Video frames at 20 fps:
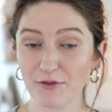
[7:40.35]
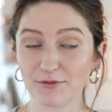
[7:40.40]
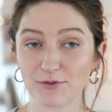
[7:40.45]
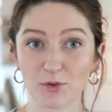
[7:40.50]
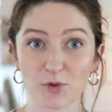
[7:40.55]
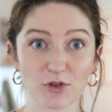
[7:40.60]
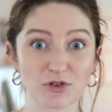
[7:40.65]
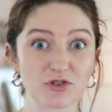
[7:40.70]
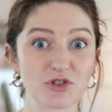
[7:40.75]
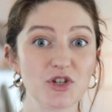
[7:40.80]

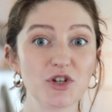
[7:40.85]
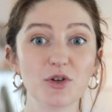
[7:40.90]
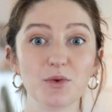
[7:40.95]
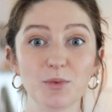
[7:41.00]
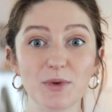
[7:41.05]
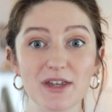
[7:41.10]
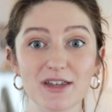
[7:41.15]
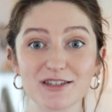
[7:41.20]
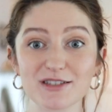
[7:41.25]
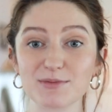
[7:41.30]
for 2
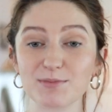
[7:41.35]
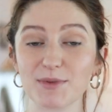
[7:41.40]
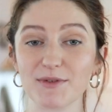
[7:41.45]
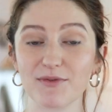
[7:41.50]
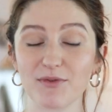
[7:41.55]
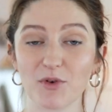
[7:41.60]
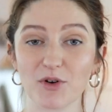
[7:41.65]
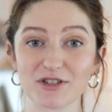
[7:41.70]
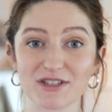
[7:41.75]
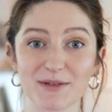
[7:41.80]
weeks
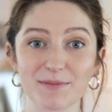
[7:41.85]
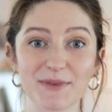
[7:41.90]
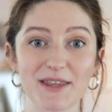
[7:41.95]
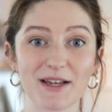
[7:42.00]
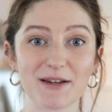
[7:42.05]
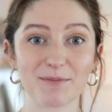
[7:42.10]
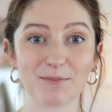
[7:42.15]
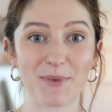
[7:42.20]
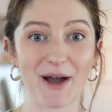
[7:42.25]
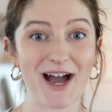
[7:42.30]
before
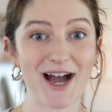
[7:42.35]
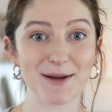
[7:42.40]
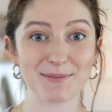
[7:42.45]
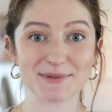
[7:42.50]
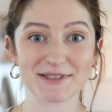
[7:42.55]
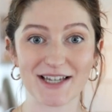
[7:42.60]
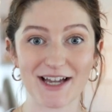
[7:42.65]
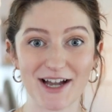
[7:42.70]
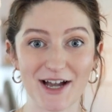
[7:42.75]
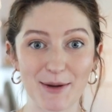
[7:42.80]
something
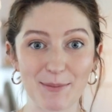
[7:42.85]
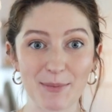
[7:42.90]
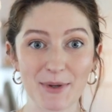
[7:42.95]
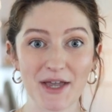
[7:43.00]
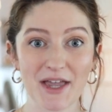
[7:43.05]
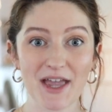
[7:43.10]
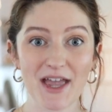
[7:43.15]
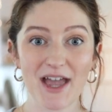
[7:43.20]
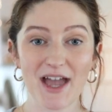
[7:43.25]
pops up